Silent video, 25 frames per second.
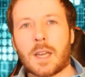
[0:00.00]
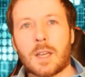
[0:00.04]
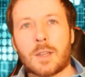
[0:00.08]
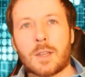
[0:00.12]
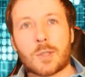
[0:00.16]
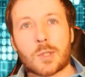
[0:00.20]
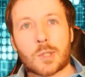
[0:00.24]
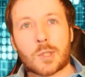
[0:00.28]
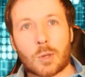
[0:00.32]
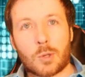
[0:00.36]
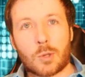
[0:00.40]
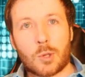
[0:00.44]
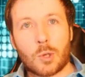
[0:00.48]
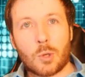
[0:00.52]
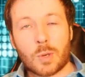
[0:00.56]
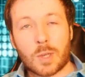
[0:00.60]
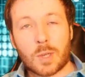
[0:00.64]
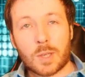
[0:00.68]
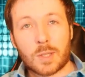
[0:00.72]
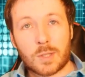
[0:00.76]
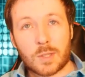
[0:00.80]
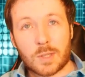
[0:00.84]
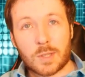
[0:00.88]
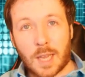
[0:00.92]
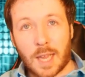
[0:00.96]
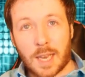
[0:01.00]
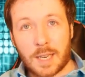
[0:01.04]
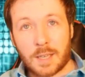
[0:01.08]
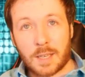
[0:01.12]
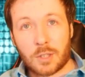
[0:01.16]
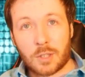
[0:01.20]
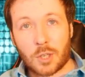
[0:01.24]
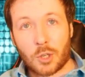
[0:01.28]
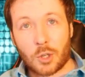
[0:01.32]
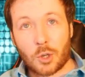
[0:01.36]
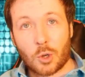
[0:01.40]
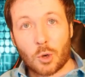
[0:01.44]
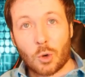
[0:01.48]
So you can send
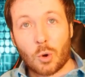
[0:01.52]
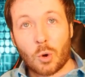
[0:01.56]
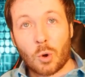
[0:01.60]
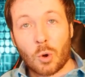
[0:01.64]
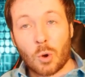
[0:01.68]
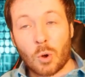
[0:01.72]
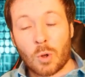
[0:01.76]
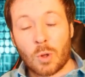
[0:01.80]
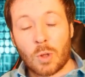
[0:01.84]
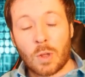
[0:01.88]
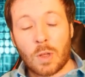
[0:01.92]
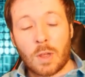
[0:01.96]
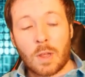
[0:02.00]
your